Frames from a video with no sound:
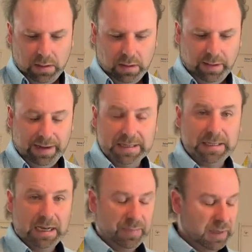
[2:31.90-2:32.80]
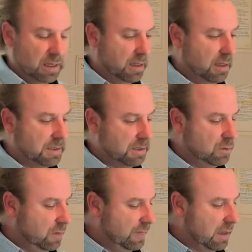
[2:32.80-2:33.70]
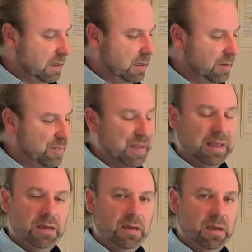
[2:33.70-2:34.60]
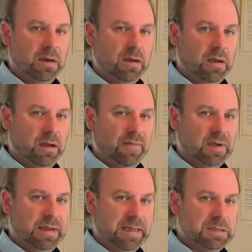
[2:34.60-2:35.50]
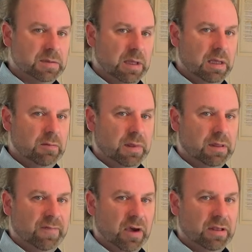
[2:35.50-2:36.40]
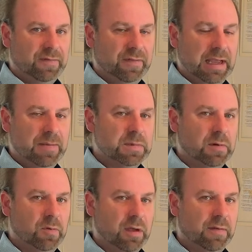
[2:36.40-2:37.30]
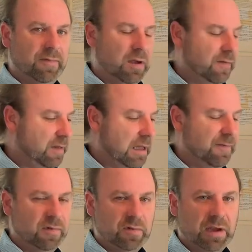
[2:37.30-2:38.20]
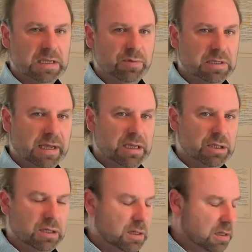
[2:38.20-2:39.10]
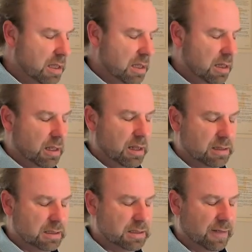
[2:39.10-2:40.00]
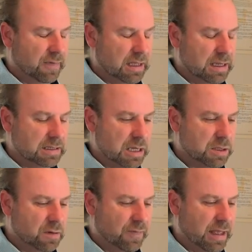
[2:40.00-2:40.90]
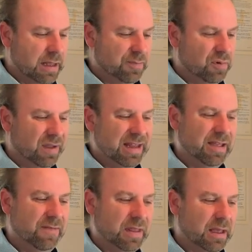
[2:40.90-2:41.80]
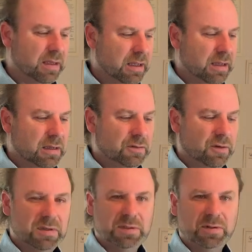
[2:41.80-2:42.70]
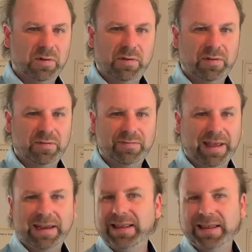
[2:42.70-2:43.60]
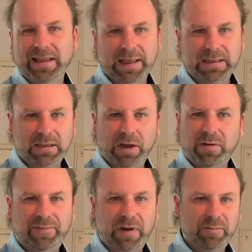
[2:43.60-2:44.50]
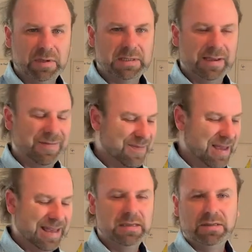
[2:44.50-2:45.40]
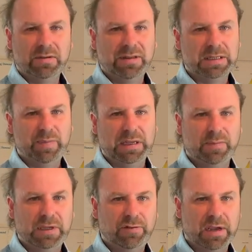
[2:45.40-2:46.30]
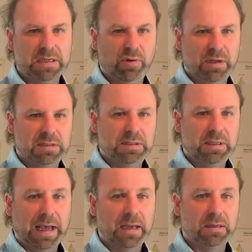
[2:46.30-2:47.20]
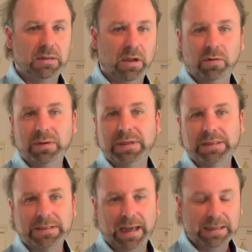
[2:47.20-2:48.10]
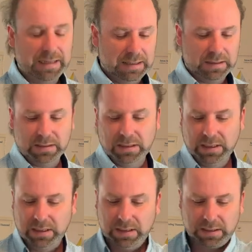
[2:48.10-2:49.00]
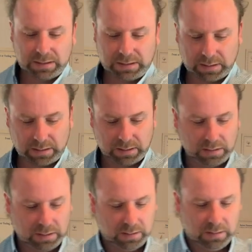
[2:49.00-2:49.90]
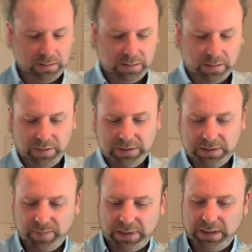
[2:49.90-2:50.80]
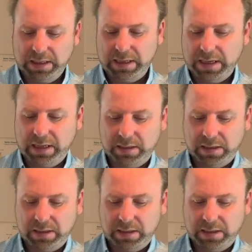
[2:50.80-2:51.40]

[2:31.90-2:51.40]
I'm going to set up a silver bin over next to me with the violet flame, so I work with the violet flame for transmutation, and just have the intention of that, and put any of that dross or anything that's lower frequency into this bin to be transmuted to golden stardust. So I've got something here.